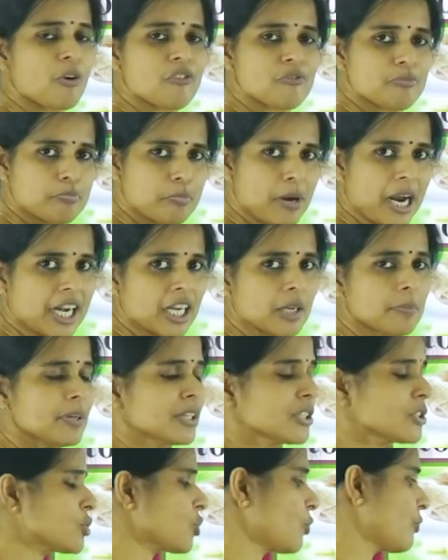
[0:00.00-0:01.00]
of bulb.
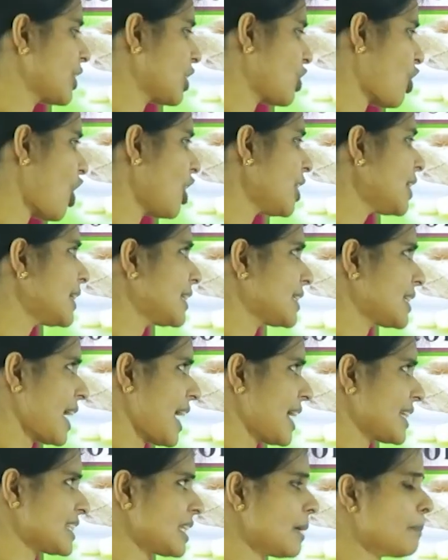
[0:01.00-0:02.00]
So, we call it
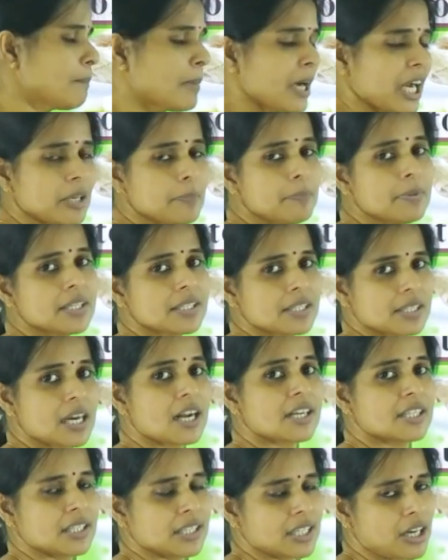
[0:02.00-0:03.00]
as a bulb
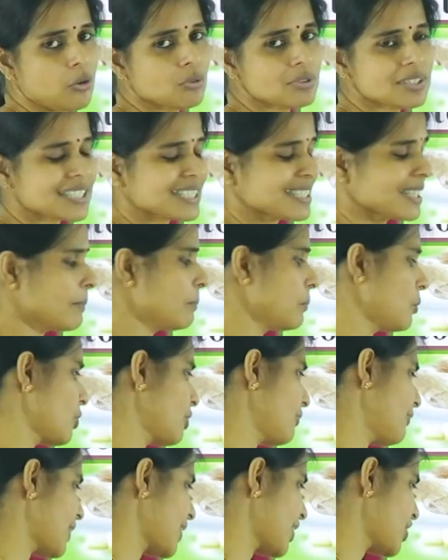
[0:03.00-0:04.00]
underground stem
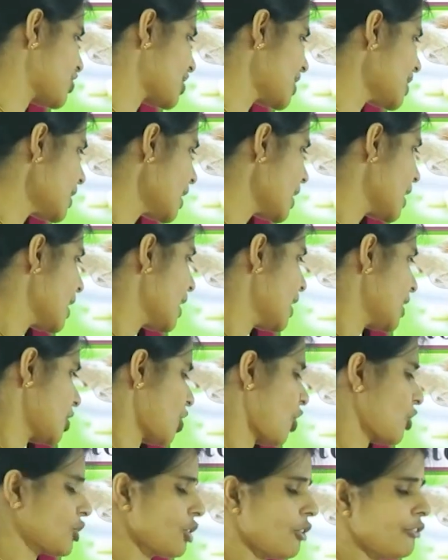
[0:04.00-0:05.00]
modification.
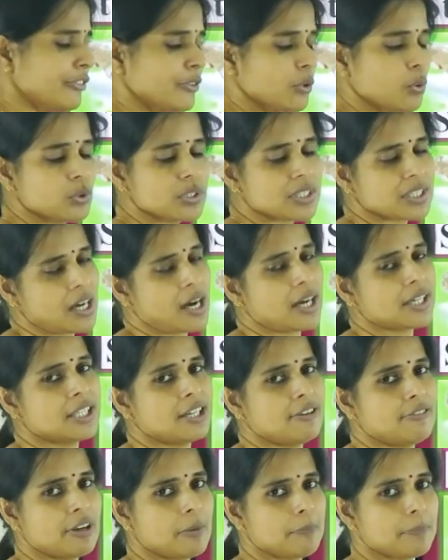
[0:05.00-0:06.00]
Lot of roots are
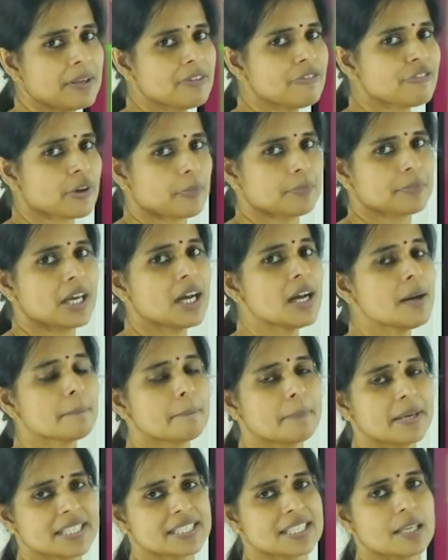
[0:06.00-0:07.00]
developing from the
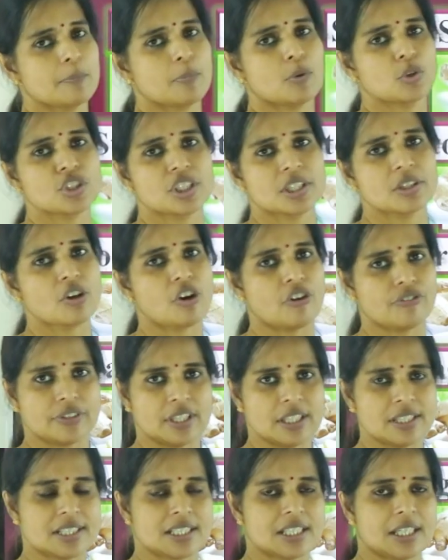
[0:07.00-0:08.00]
basal portion of
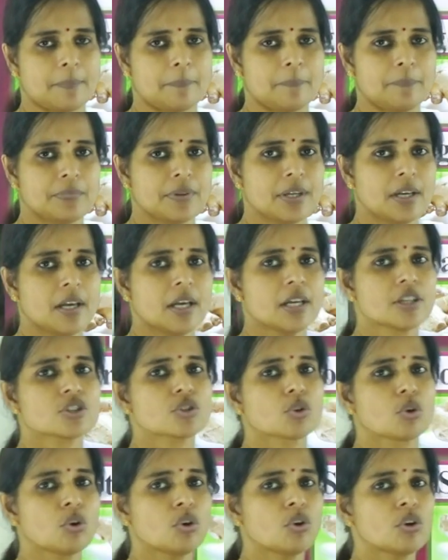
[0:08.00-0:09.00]
the stem.
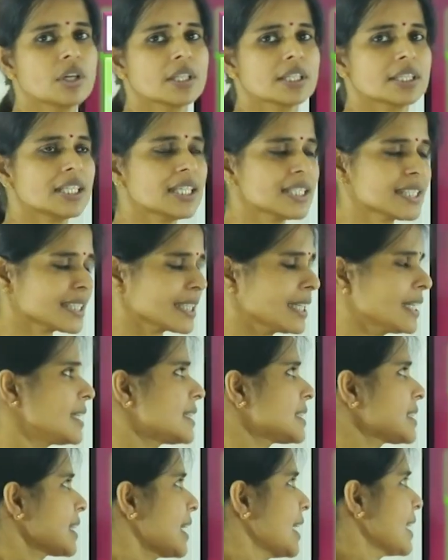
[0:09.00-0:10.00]
So, this
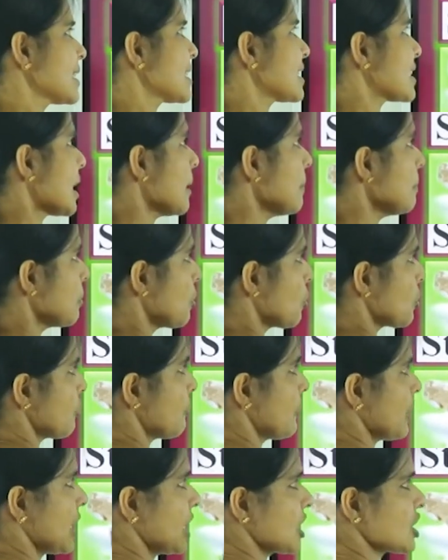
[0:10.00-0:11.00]
is a stem
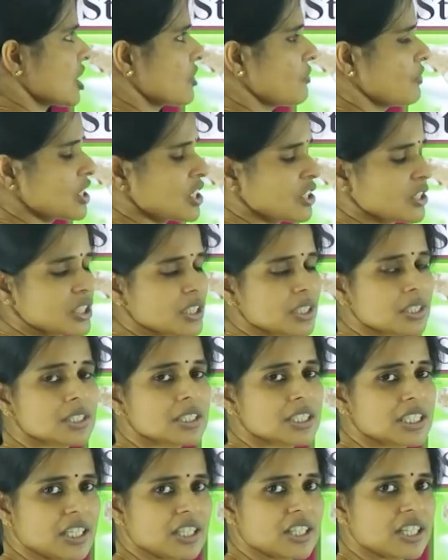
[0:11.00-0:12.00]
modification which is
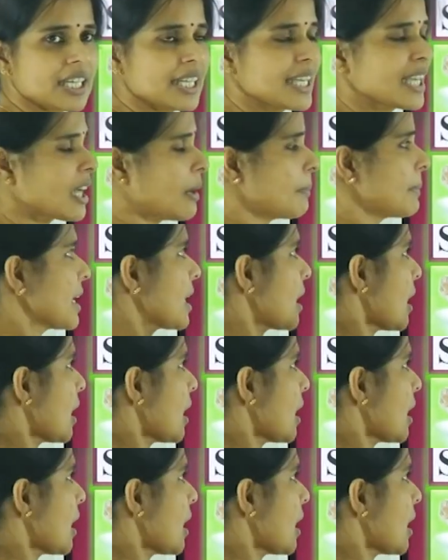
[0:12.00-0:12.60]
generally coming